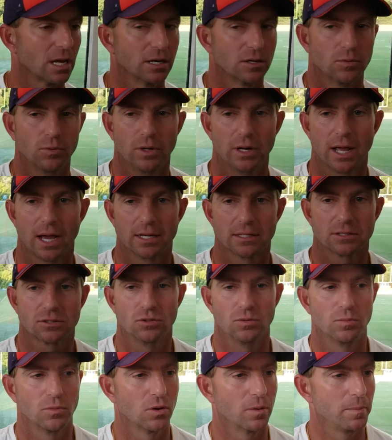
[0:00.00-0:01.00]
out to Woody. I
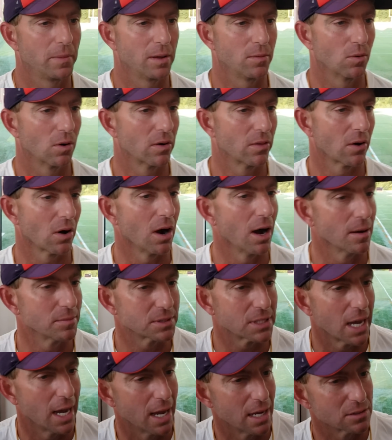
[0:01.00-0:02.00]
assume one, maybe one of their
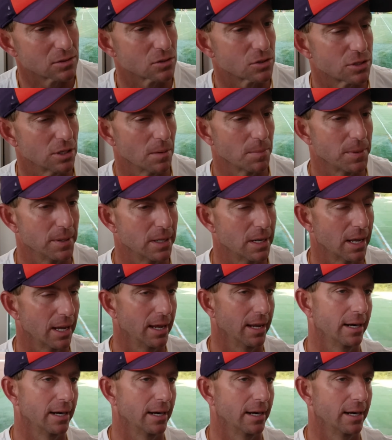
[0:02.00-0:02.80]
ops guys or something.